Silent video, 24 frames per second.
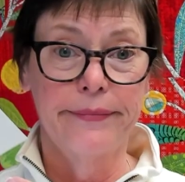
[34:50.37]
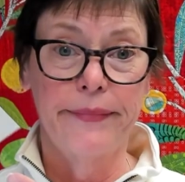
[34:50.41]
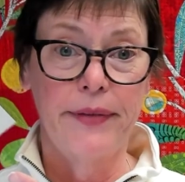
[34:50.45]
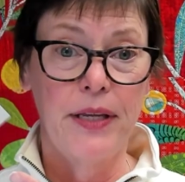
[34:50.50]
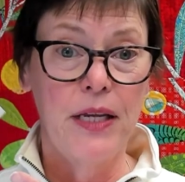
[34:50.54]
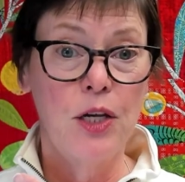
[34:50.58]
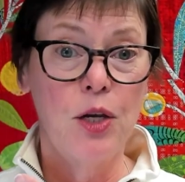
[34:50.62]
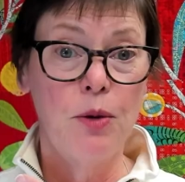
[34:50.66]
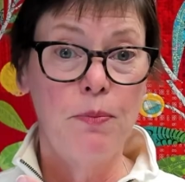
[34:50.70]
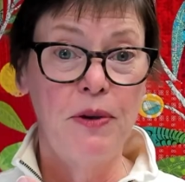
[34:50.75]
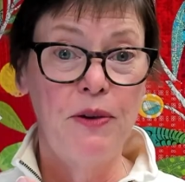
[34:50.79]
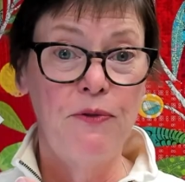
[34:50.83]

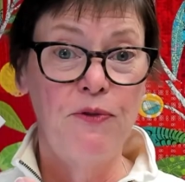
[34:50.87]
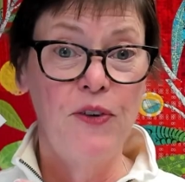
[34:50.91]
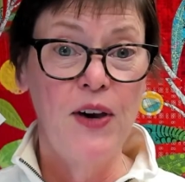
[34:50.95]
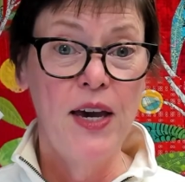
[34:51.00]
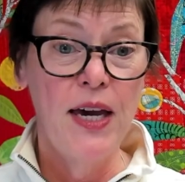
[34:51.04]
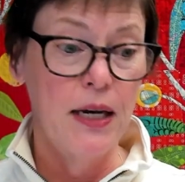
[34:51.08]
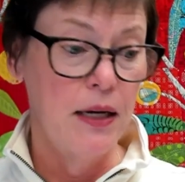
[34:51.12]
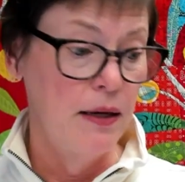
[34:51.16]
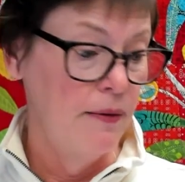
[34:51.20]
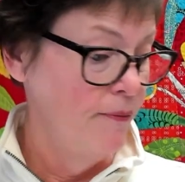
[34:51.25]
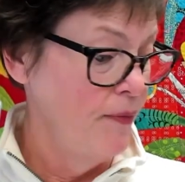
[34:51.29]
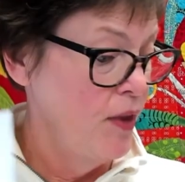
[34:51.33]
it could be
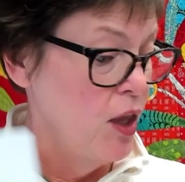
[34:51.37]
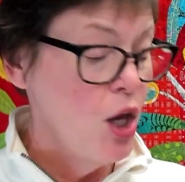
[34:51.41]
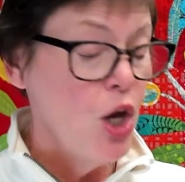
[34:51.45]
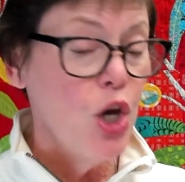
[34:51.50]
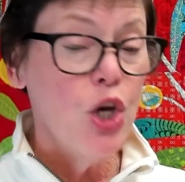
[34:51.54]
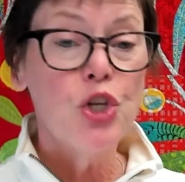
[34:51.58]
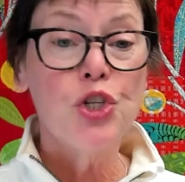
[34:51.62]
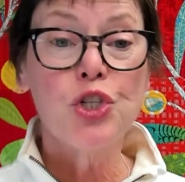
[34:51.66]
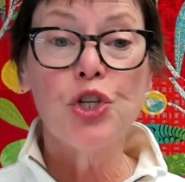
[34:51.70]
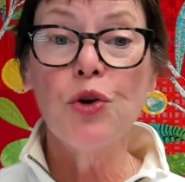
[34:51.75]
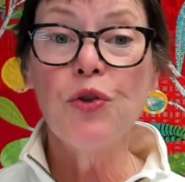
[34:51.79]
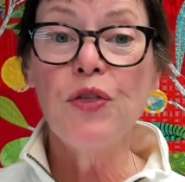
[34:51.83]
fun
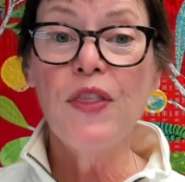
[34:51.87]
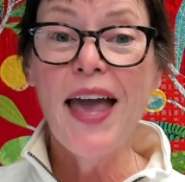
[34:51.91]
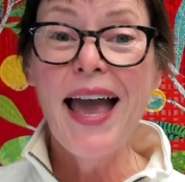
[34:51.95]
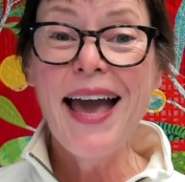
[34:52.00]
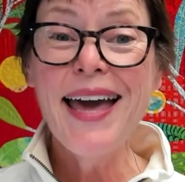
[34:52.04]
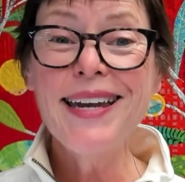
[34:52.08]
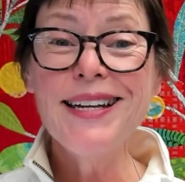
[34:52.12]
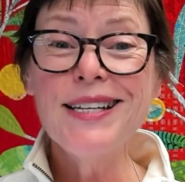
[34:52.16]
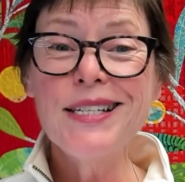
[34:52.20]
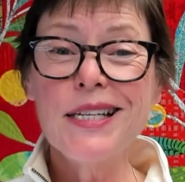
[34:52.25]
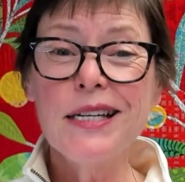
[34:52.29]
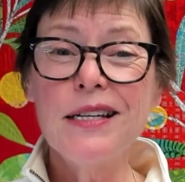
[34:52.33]
so
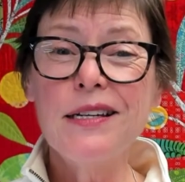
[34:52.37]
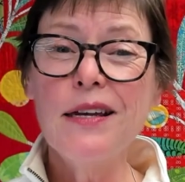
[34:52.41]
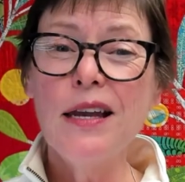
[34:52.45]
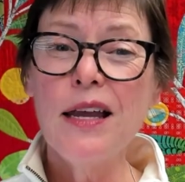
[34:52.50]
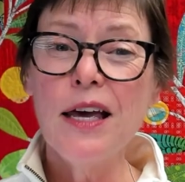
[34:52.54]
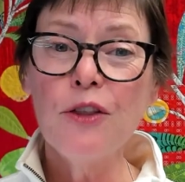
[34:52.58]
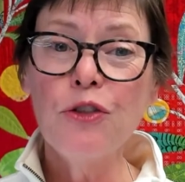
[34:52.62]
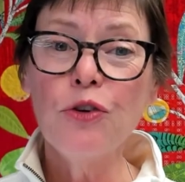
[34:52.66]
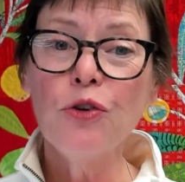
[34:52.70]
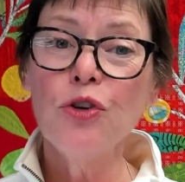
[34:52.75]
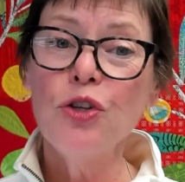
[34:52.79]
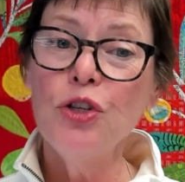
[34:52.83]
that is
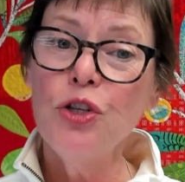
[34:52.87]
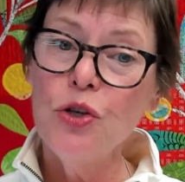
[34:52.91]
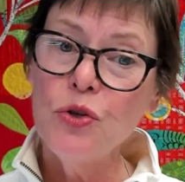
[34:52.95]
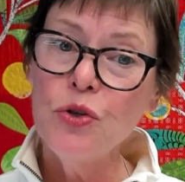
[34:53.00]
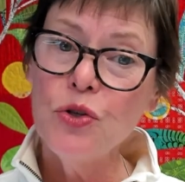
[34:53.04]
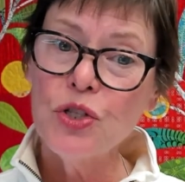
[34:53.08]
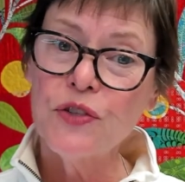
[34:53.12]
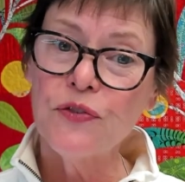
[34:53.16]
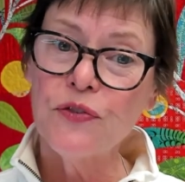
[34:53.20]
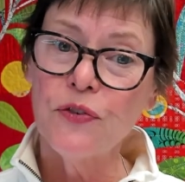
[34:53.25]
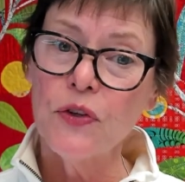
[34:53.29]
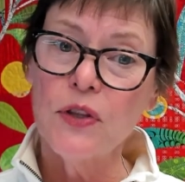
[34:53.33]
another
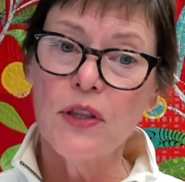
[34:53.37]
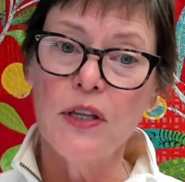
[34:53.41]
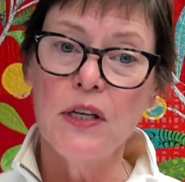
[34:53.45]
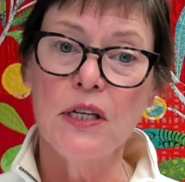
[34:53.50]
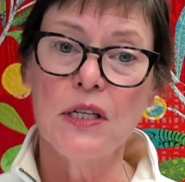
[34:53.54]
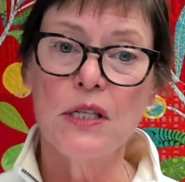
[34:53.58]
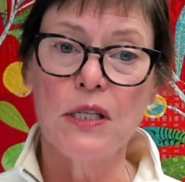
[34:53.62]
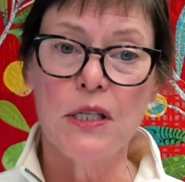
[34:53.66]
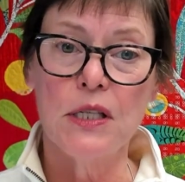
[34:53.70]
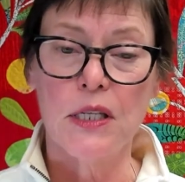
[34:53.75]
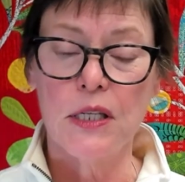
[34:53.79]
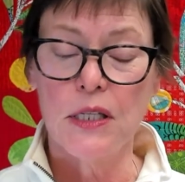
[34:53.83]
use for
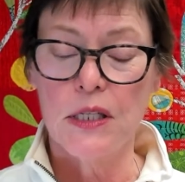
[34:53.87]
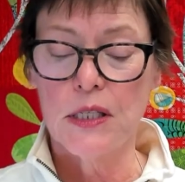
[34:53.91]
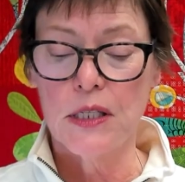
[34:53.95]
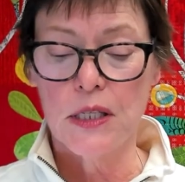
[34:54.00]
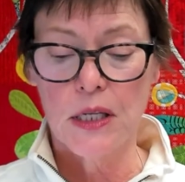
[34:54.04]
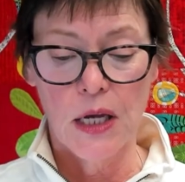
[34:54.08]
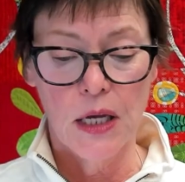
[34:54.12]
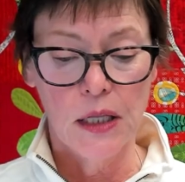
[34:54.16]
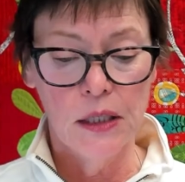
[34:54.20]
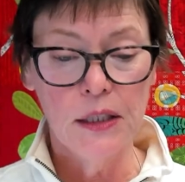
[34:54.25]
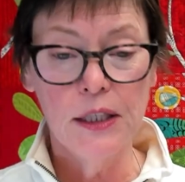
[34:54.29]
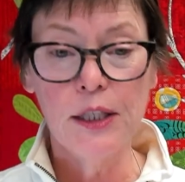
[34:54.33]
this
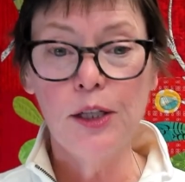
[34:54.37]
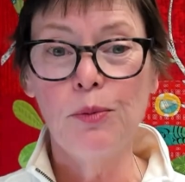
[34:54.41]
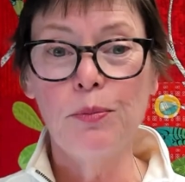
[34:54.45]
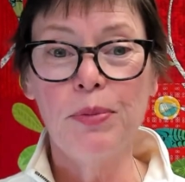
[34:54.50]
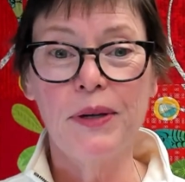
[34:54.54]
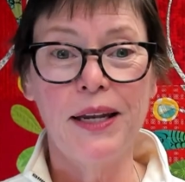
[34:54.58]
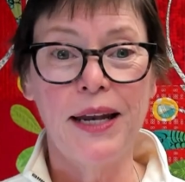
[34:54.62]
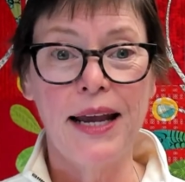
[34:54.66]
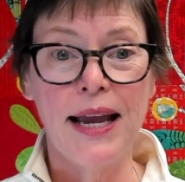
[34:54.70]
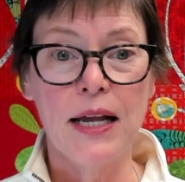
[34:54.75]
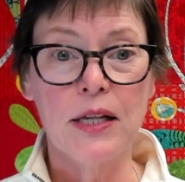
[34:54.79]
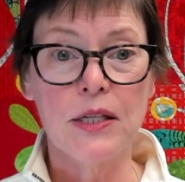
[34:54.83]
that's a little
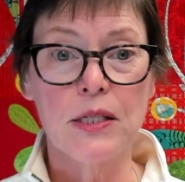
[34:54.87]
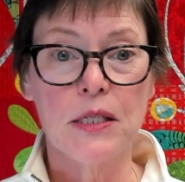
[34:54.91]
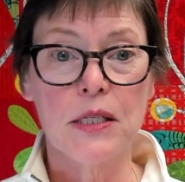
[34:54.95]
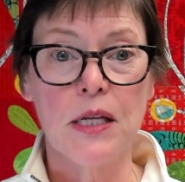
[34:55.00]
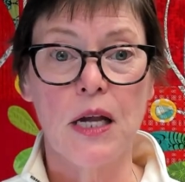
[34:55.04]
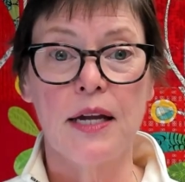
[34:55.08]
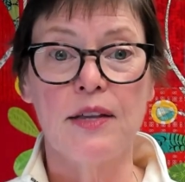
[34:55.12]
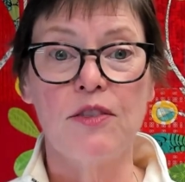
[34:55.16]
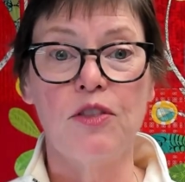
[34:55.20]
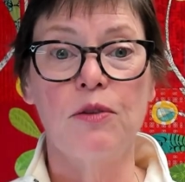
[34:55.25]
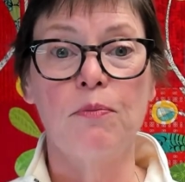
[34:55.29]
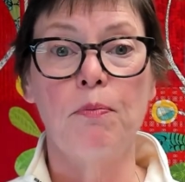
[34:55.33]
bit
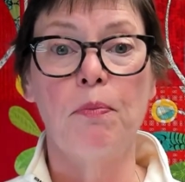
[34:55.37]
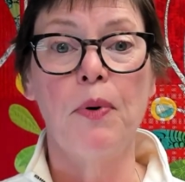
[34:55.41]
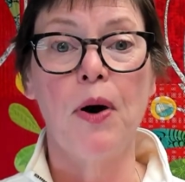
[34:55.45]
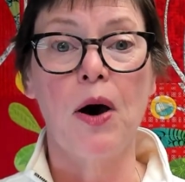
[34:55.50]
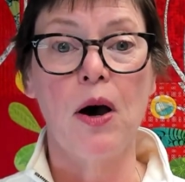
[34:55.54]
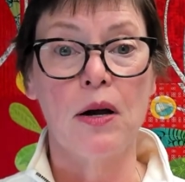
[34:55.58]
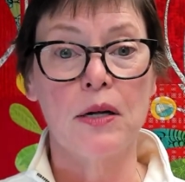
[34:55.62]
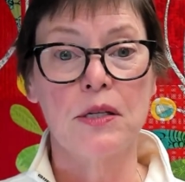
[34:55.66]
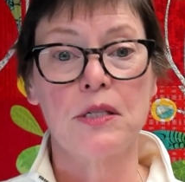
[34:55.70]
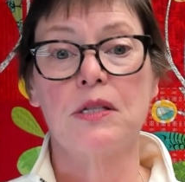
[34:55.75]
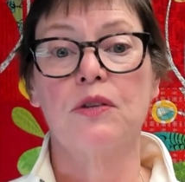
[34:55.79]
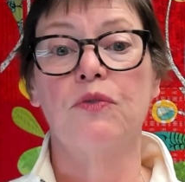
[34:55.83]
outside the
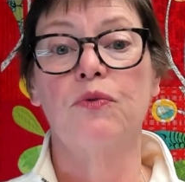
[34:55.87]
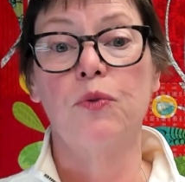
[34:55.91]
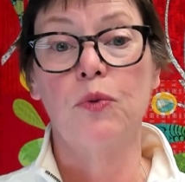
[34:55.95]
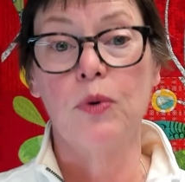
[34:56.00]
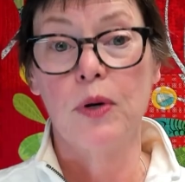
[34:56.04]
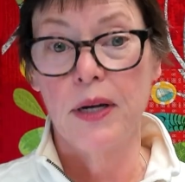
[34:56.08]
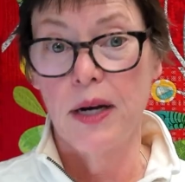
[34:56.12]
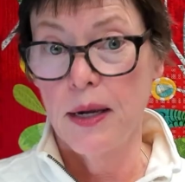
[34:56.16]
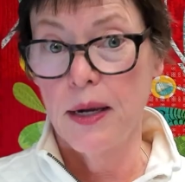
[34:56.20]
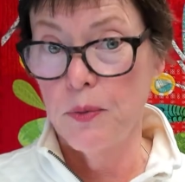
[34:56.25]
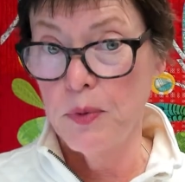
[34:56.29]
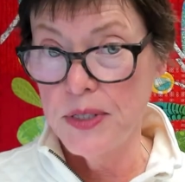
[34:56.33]
box of
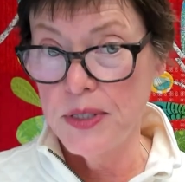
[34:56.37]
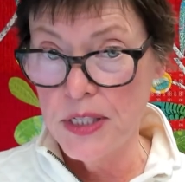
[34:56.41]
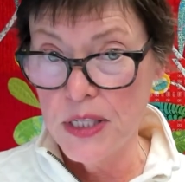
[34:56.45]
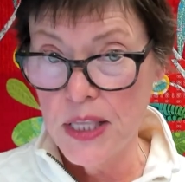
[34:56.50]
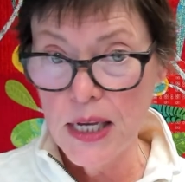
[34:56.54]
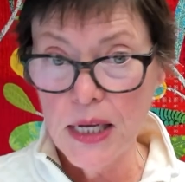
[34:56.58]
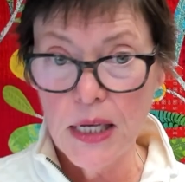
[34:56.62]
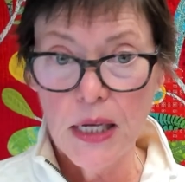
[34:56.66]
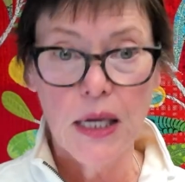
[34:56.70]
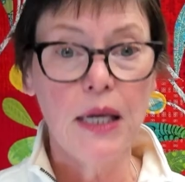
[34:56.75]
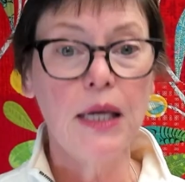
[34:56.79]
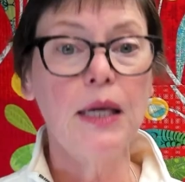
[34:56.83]
what i was
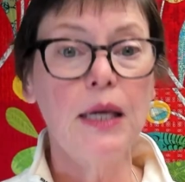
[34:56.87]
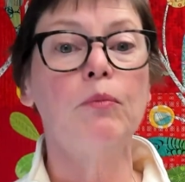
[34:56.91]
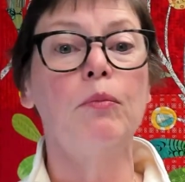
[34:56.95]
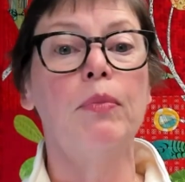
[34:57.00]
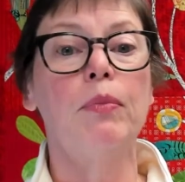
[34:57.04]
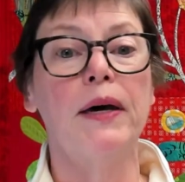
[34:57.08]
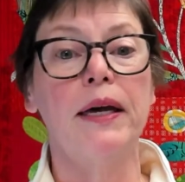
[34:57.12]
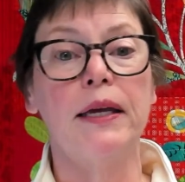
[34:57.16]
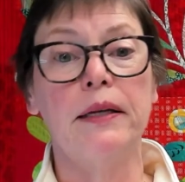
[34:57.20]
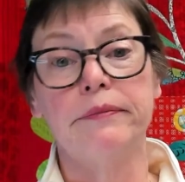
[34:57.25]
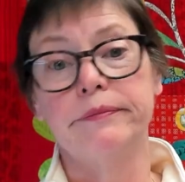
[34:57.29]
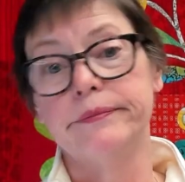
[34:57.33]
thinking
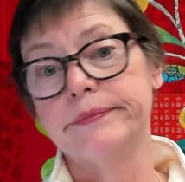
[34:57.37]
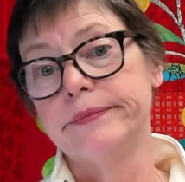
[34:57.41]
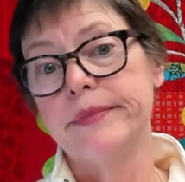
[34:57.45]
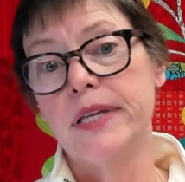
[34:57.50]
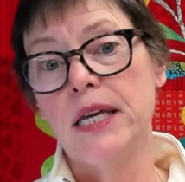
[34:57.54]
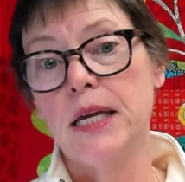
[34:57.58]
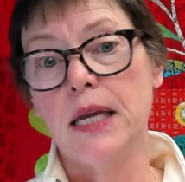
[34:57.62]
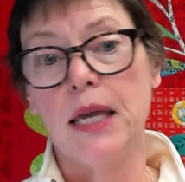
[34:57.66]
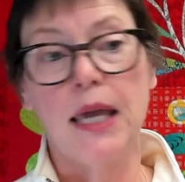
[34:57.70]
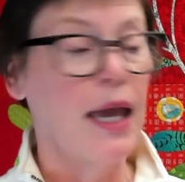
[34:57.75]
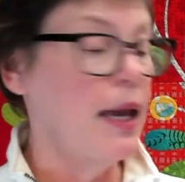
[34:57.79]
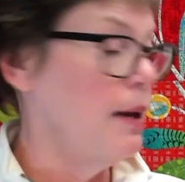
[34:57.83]
but
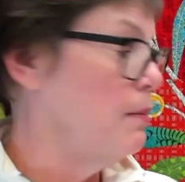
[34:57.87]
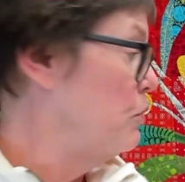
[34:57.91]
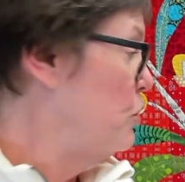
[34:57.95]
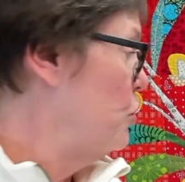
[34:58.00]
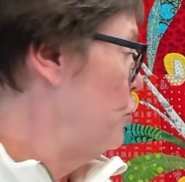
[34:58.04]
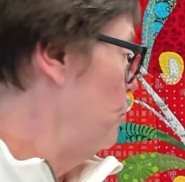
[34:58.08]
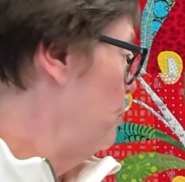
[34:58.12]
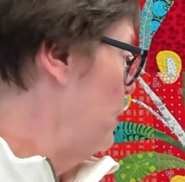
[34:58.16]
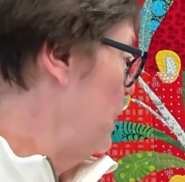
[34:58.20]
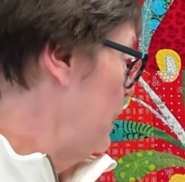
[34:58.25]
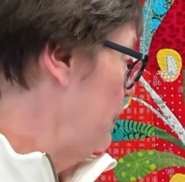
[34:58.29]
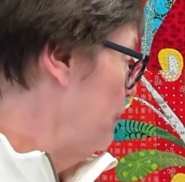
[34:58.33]
it came
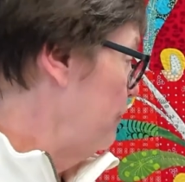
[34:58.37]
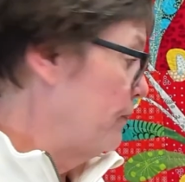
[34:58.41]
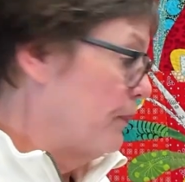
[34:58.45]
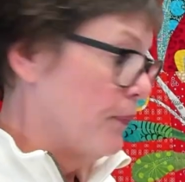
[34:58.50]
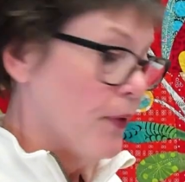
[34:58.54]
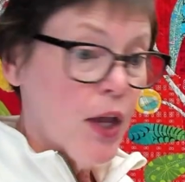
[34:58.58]
to me